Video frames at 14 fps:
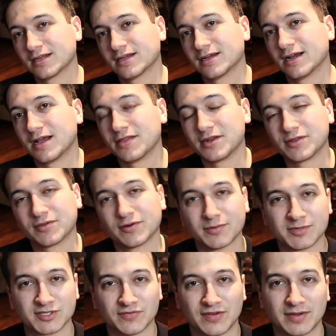and then you throw in a
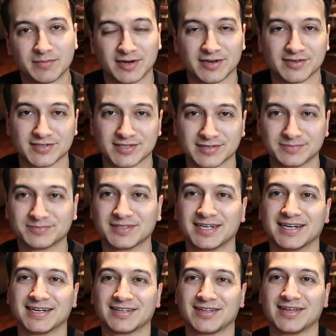bunch of vampires.
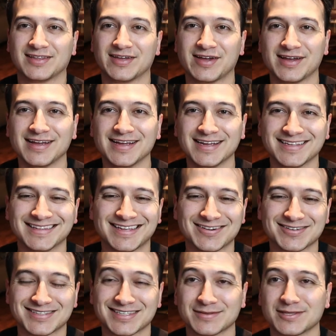
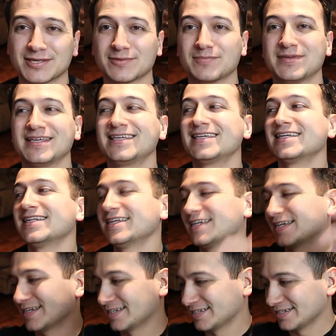There's the
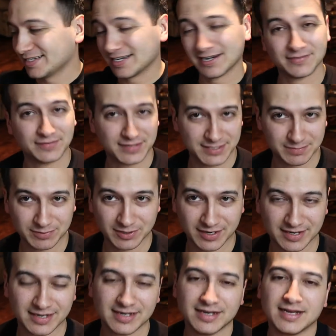beginning of this book.
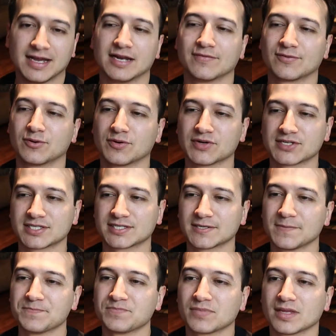And of course,
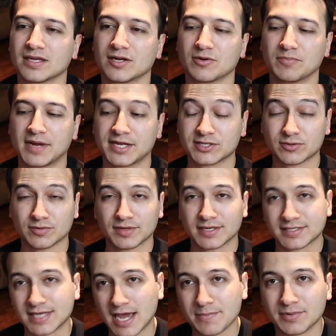magical things
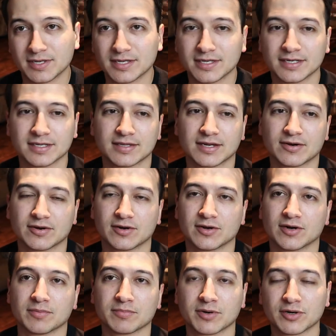happen. There are
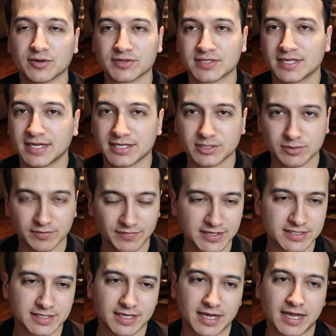murders that he has to
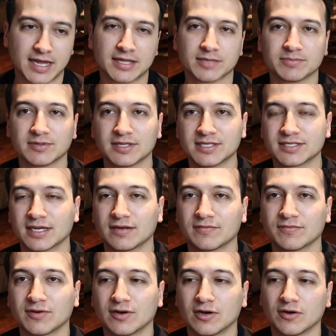investigate. The police get
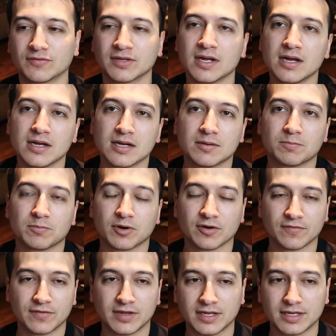involved.
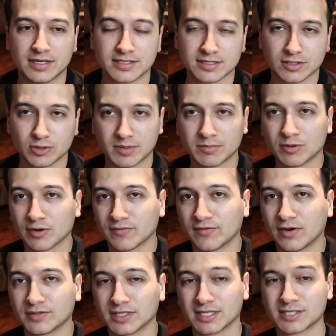Murphy is a little bit more
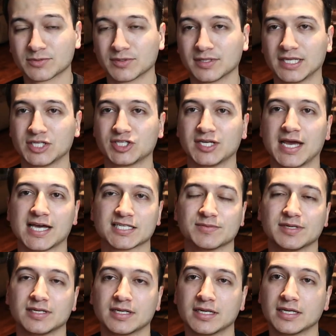involved in this one than she has
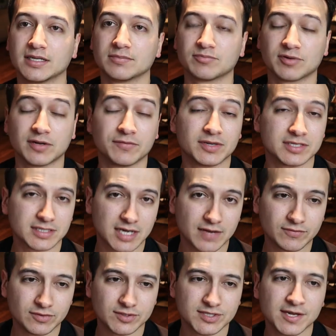been in previous
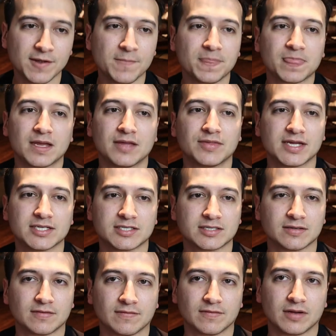novels. And that's,
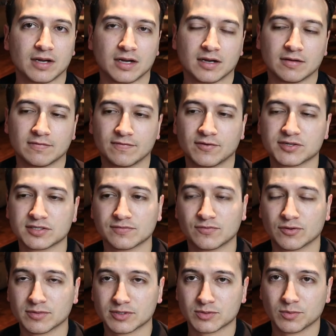first and
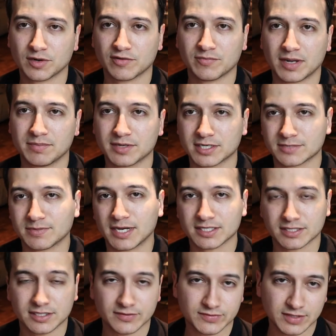foremost, one of my biggest
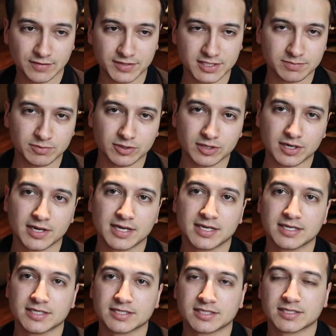positives of this book
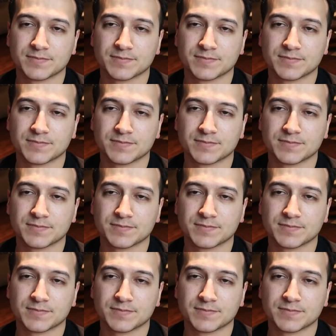is